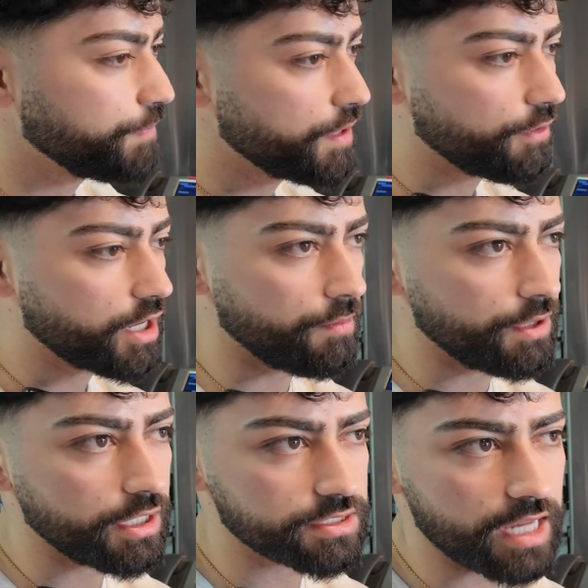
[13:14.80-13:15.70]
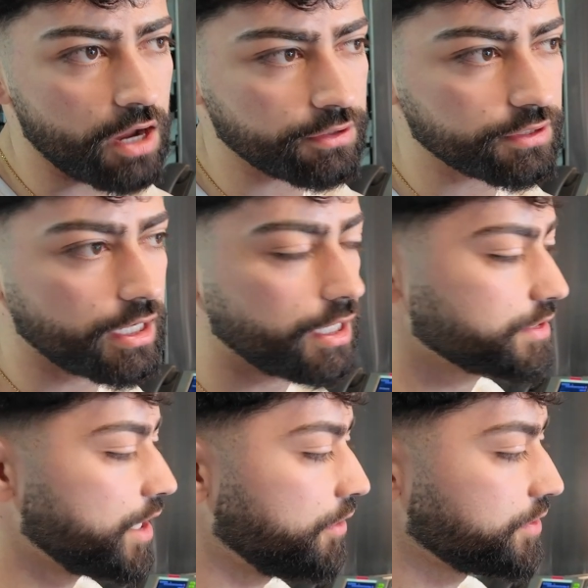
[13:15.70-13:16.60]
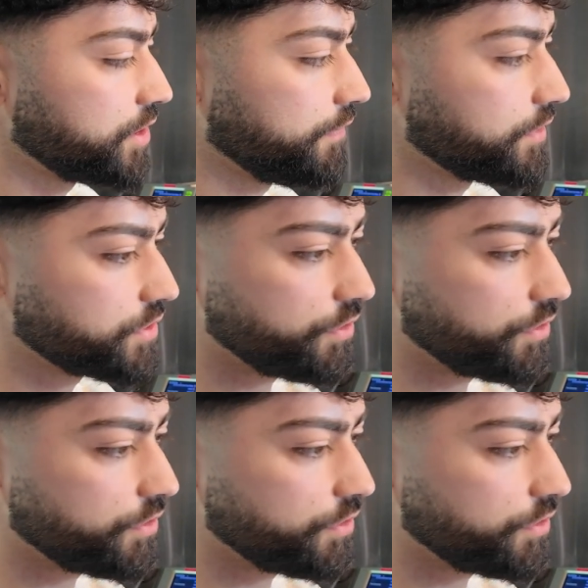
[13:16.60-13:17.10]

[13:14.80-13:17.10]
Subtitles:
People come in. It's counter service.